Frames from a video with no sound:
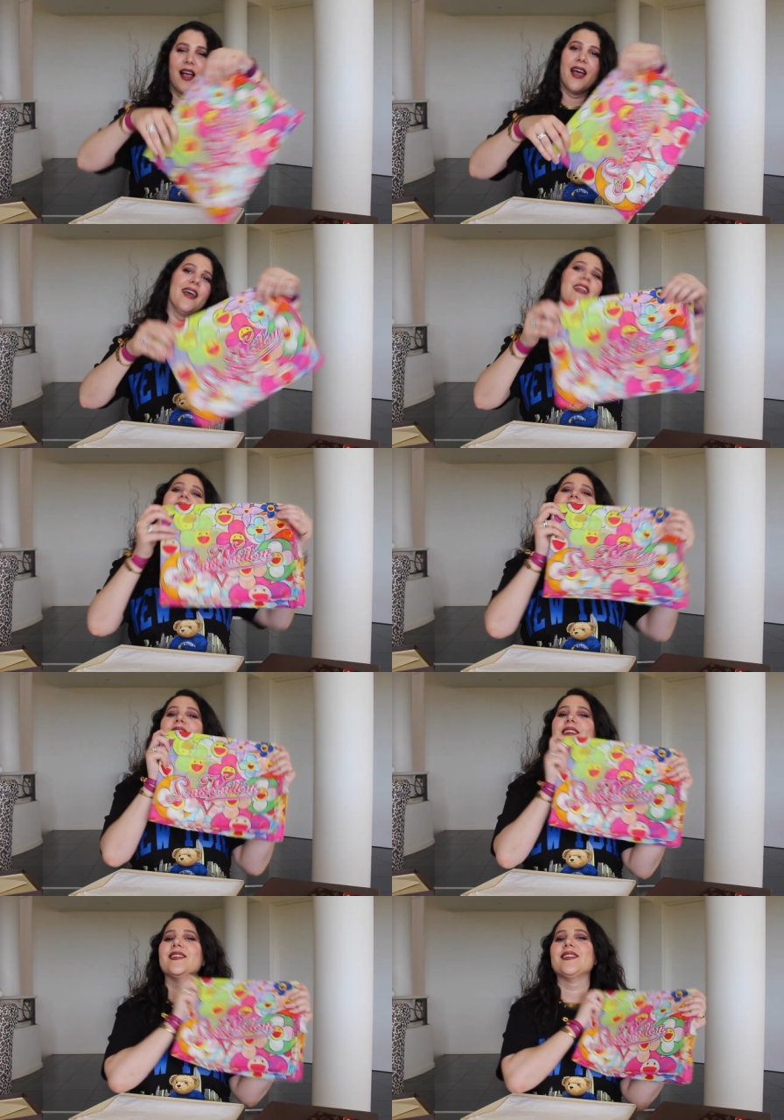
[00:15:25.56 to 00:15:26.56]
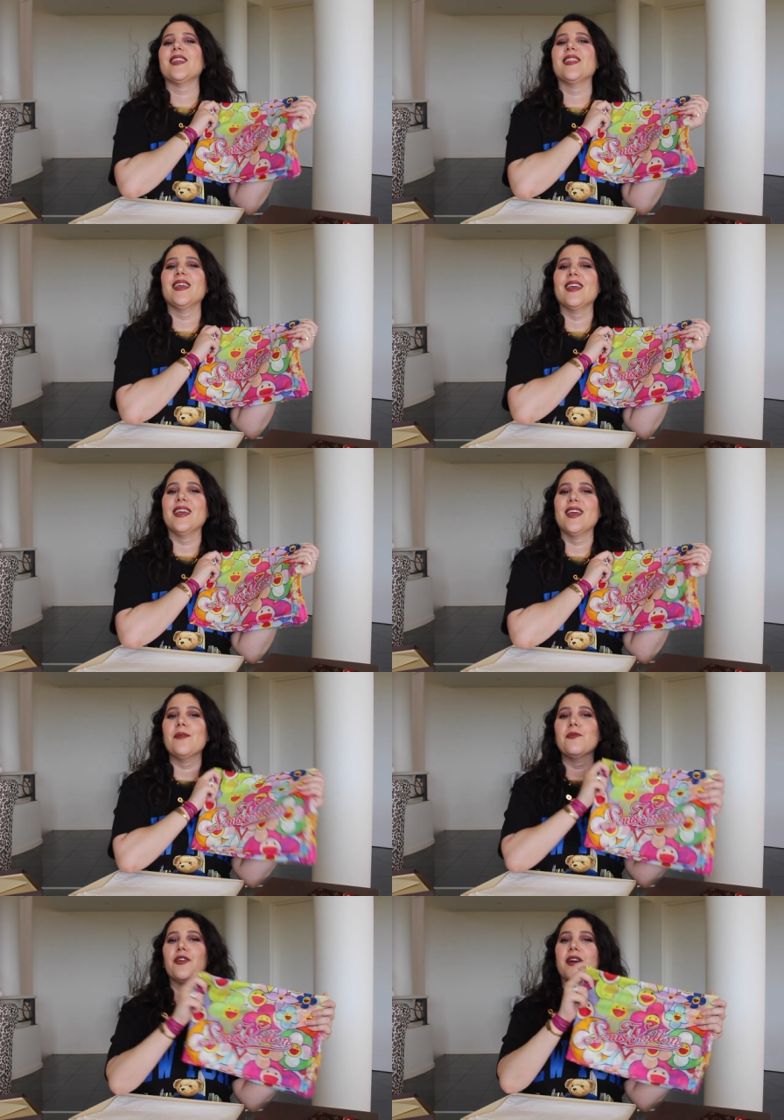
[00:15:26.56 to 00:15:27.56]
And it is the
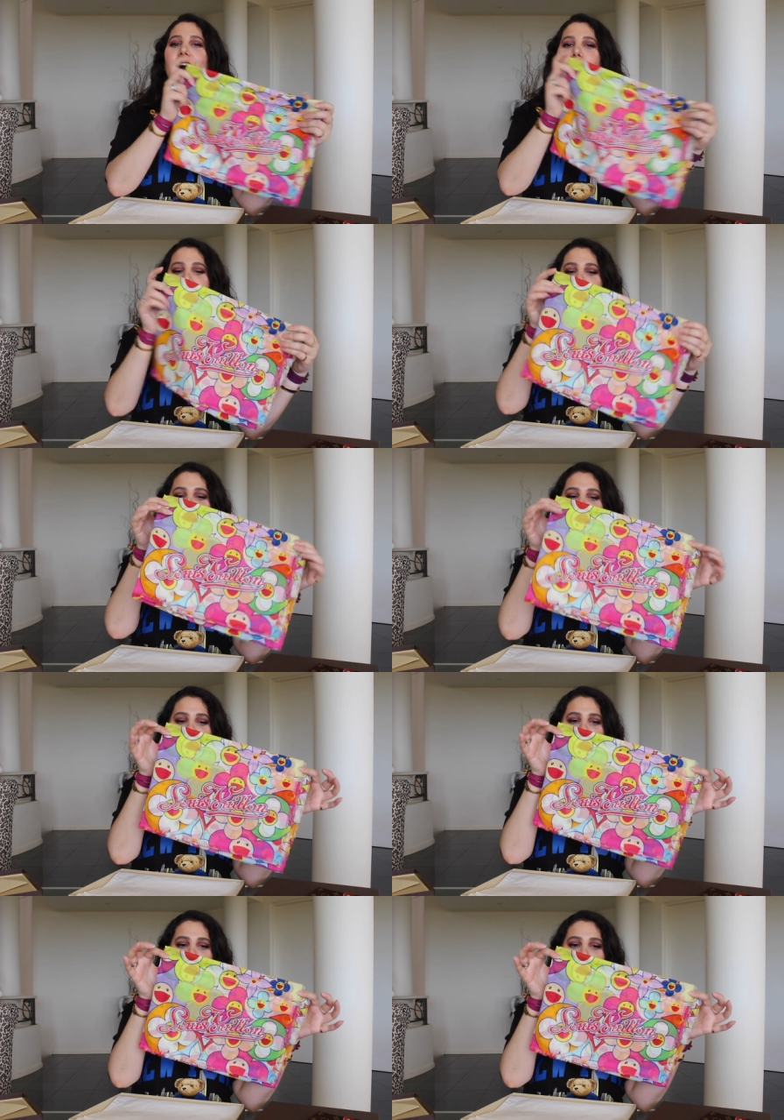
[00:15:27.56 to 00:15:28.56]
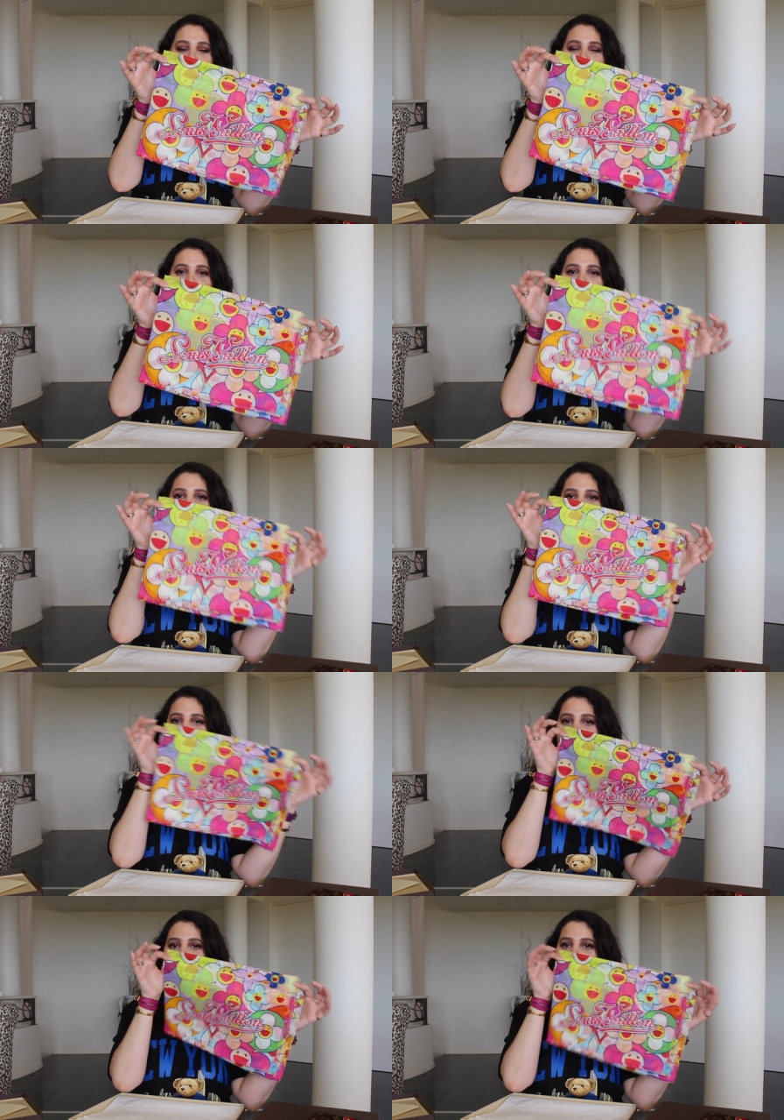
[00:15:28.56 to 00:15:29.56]
Murakami flower
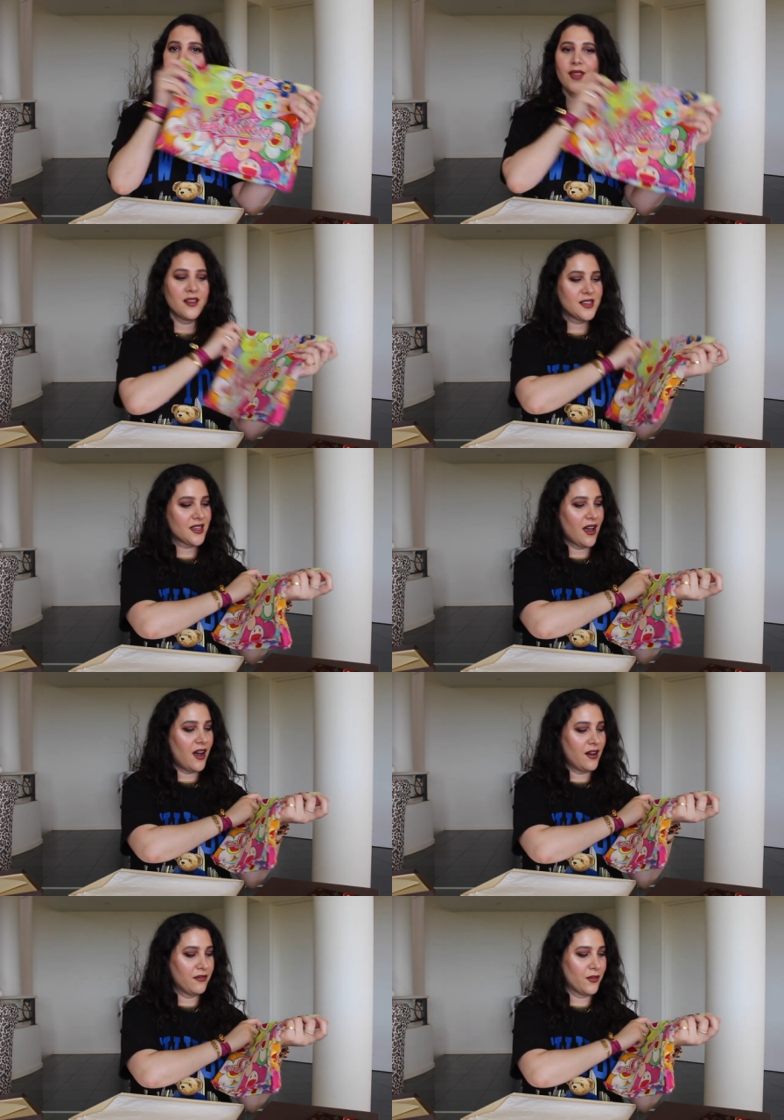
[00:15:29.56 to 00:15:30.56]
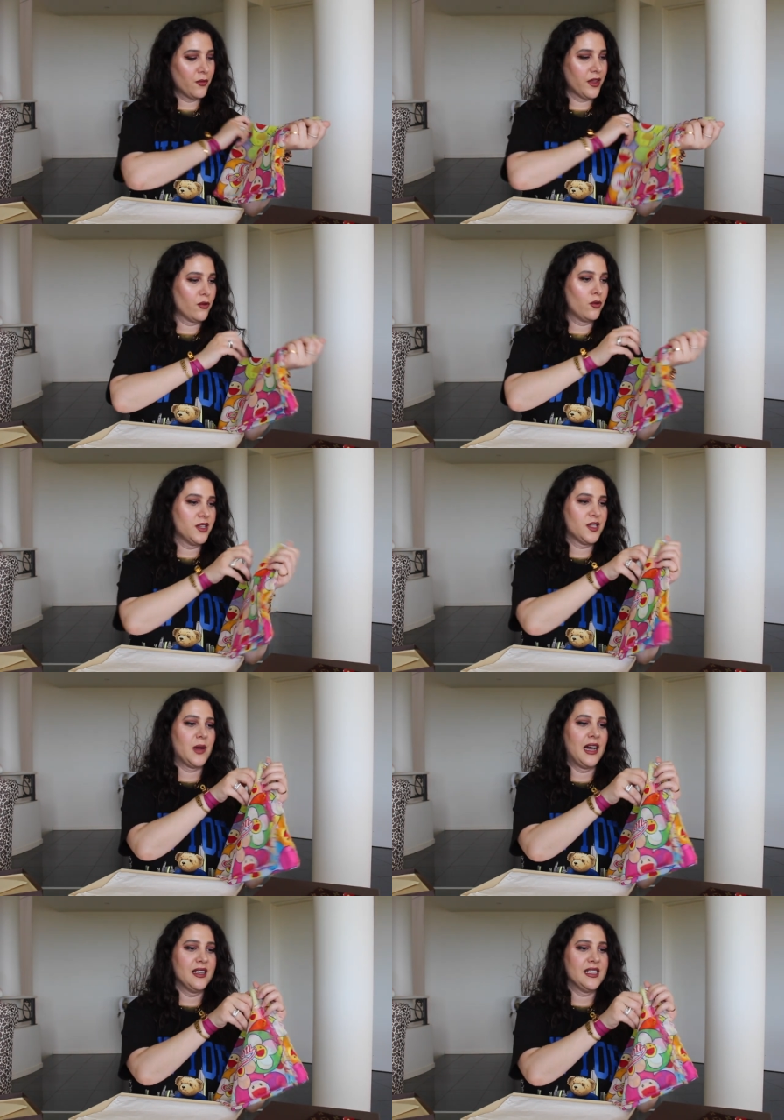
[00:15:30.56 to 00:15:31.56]
scarf with all the
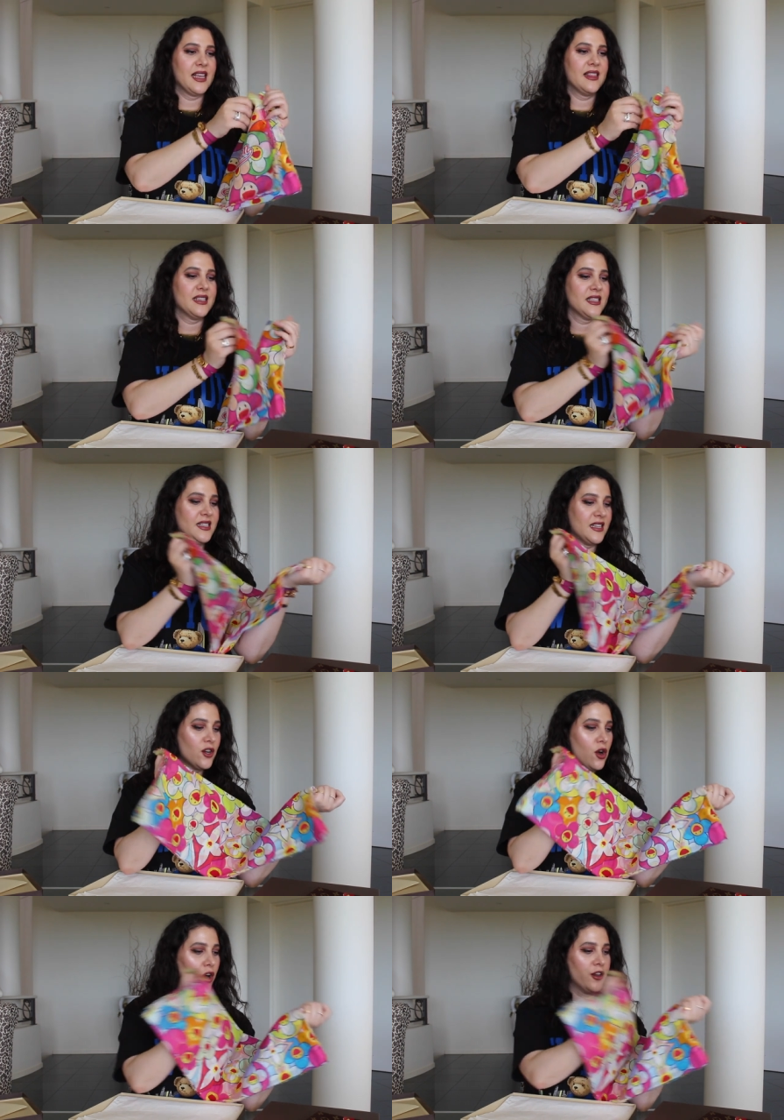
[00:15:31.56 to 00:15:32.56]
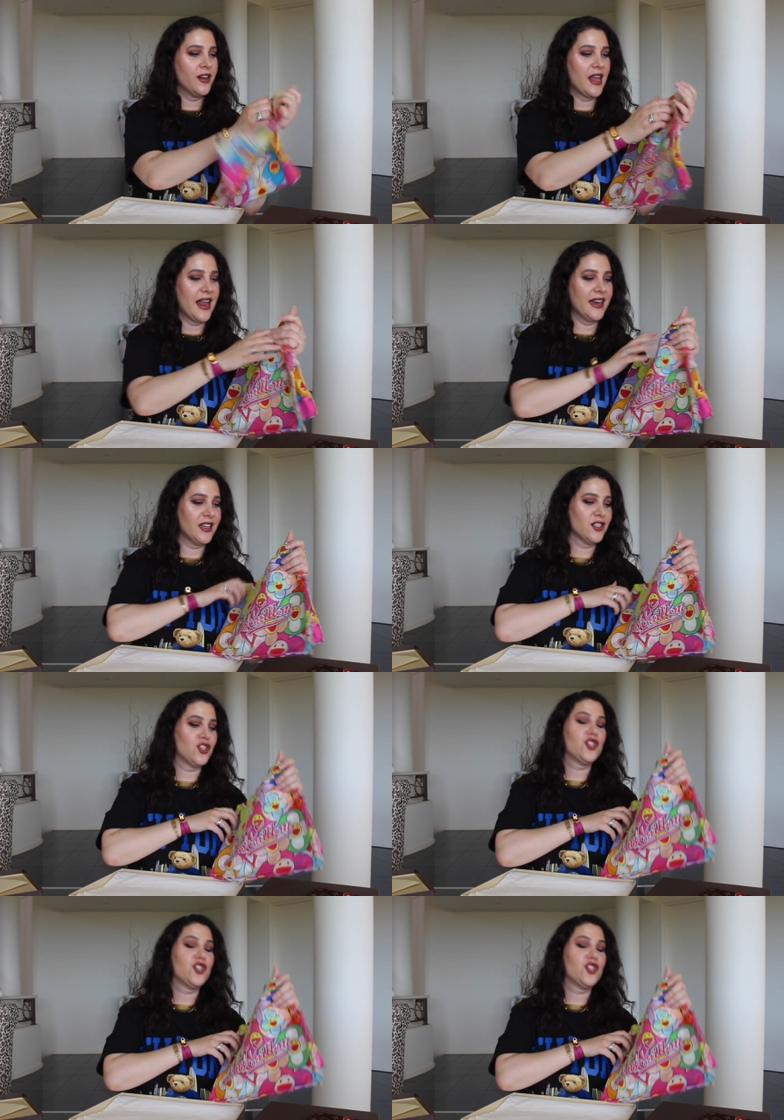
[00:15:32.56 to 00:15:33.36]
smileys and this is in a cotton and it is